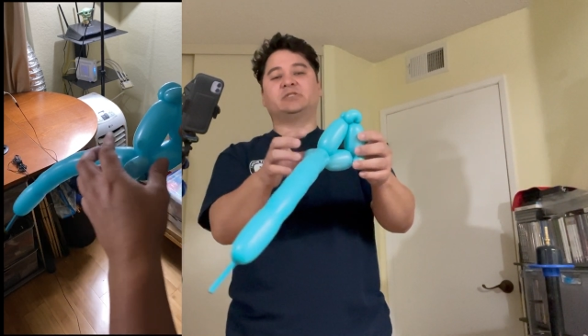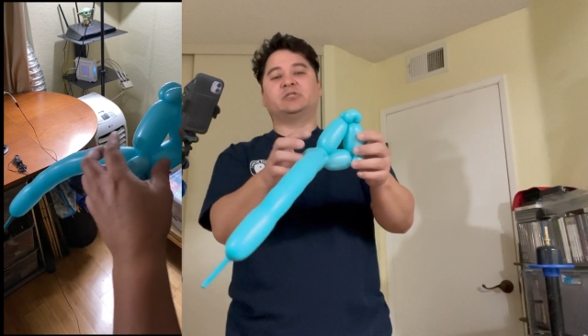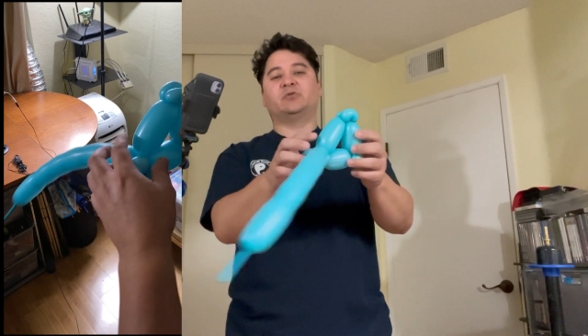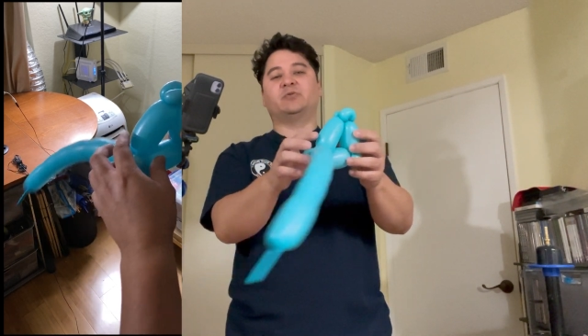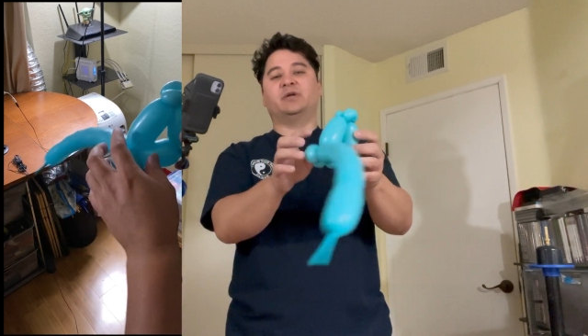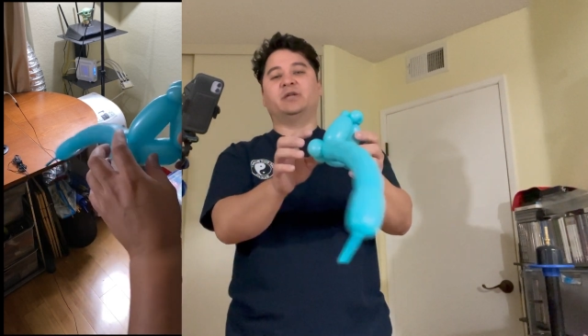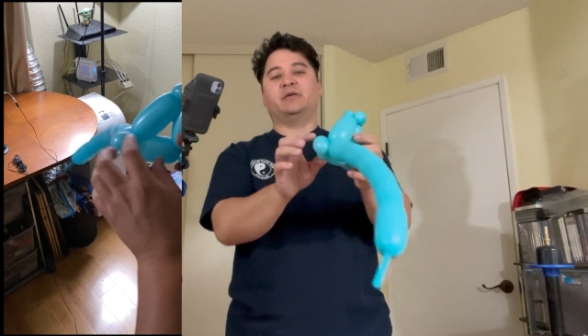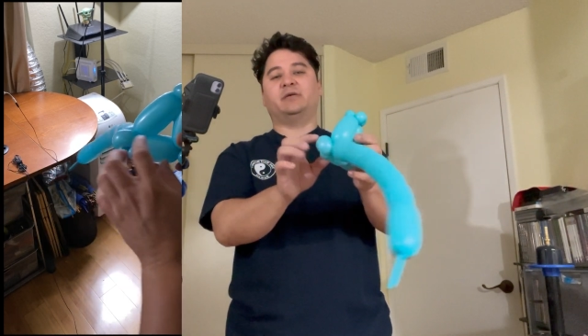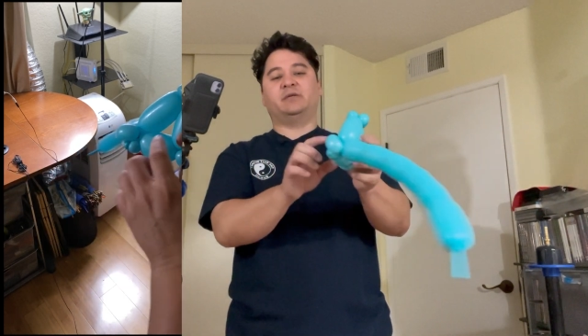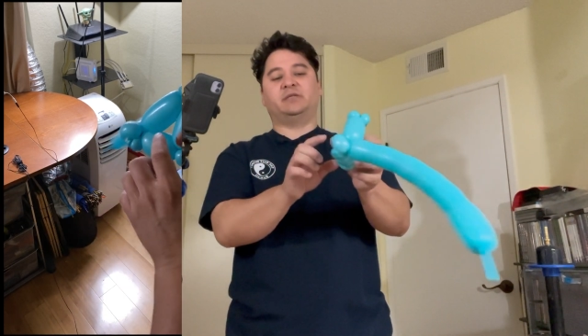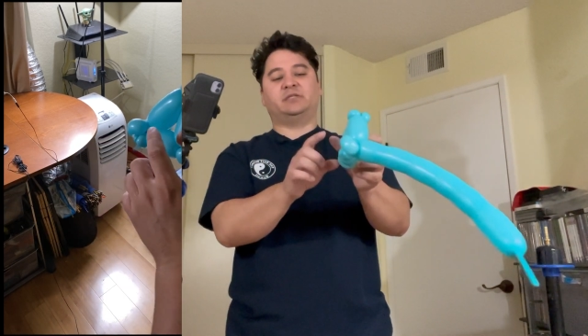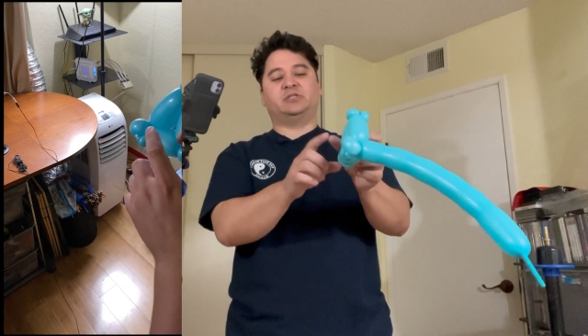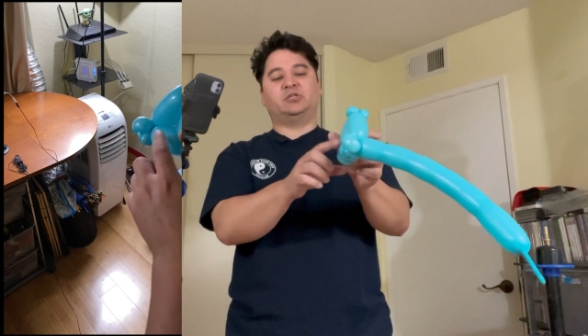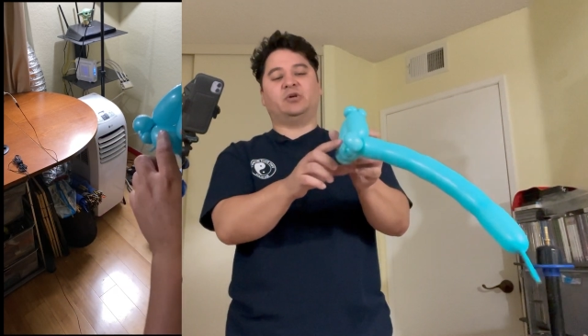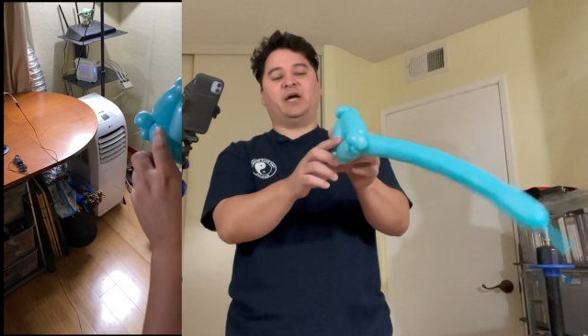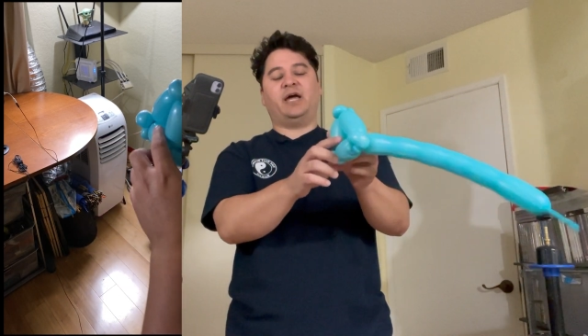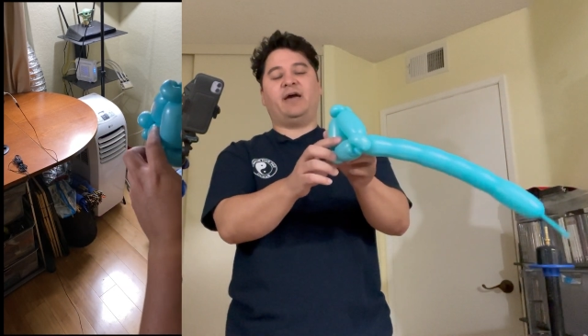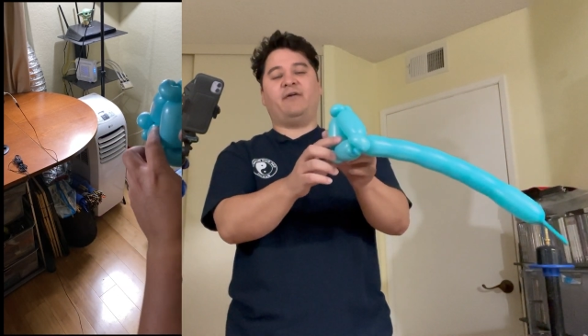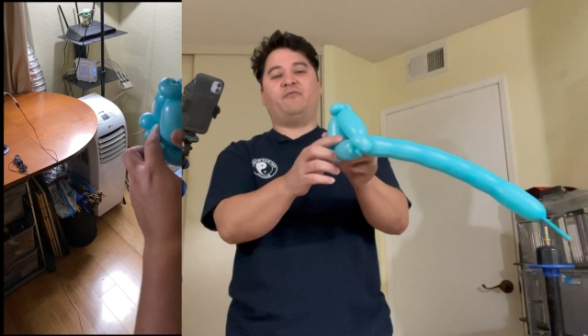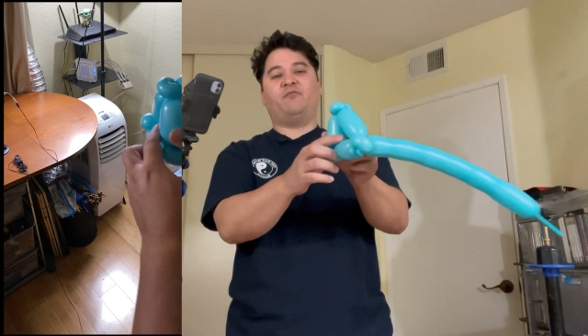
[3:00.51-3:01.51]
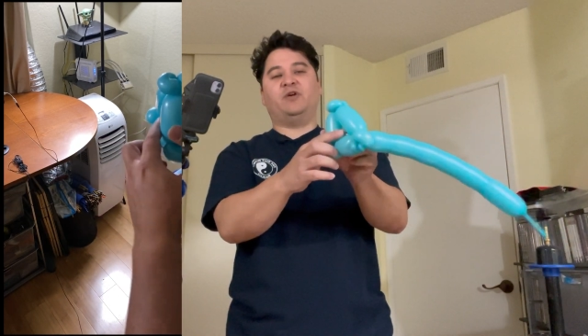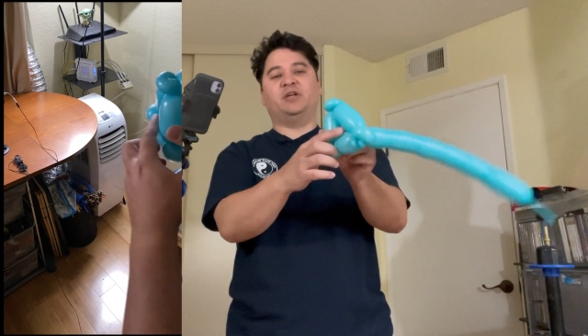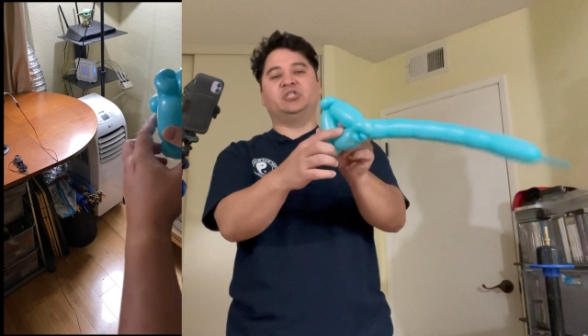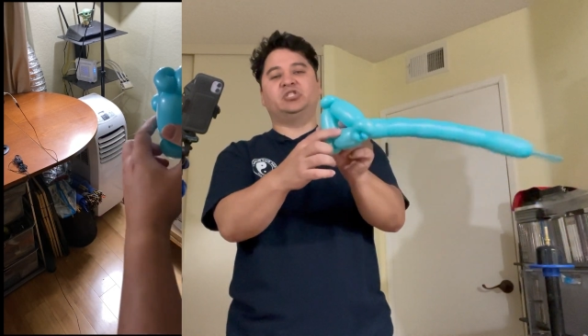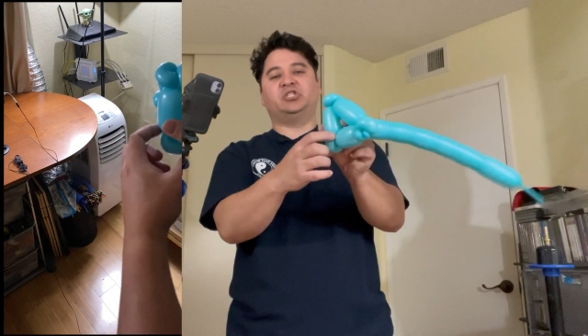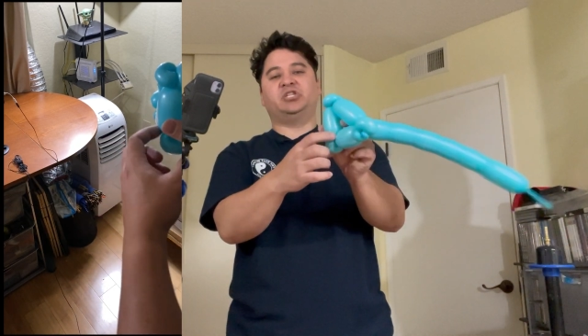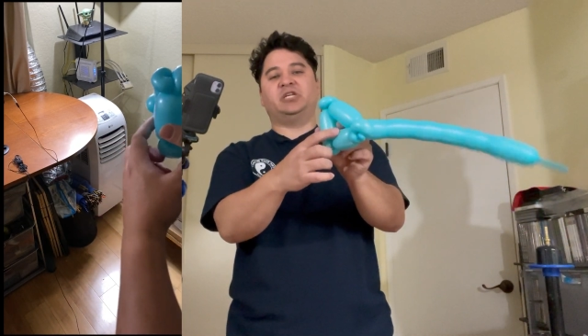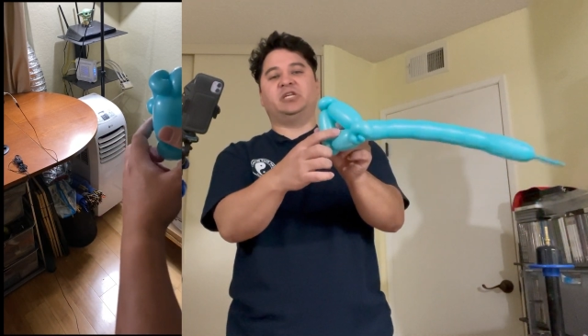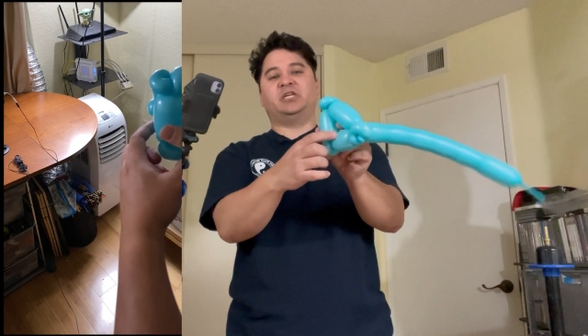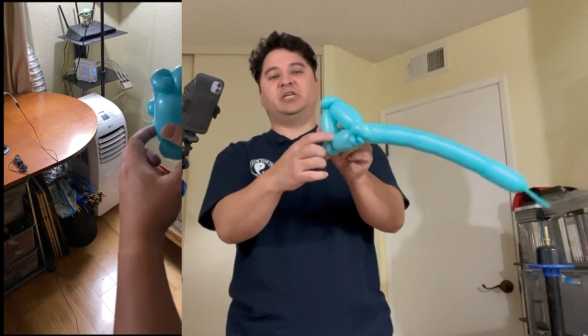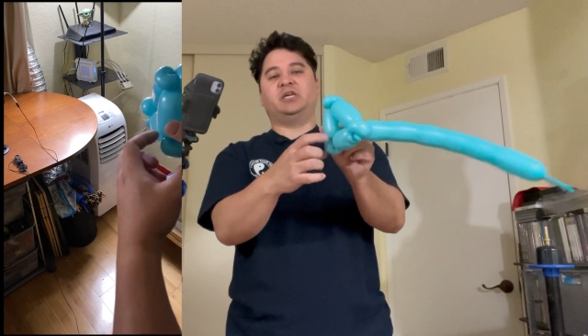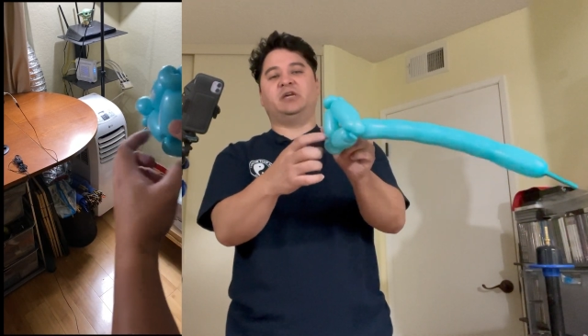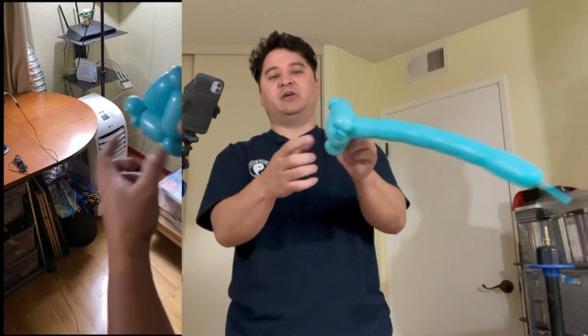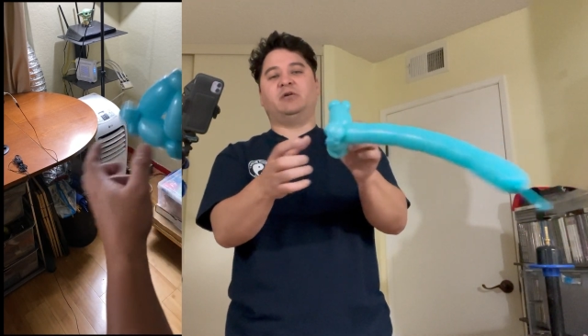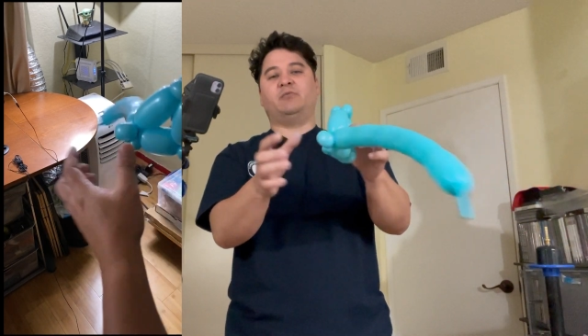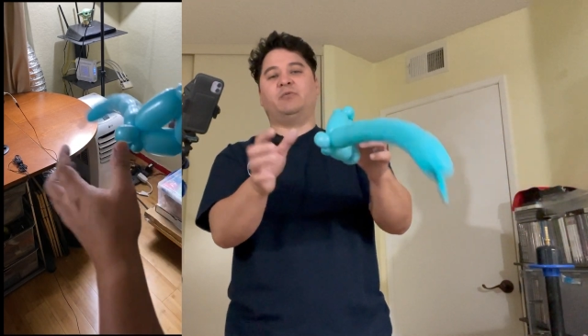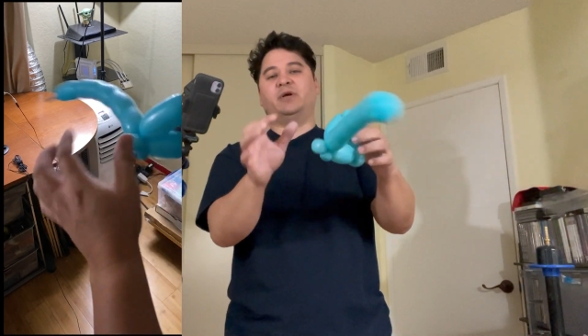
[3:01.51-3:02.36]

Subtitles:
So I have one cheek here. We're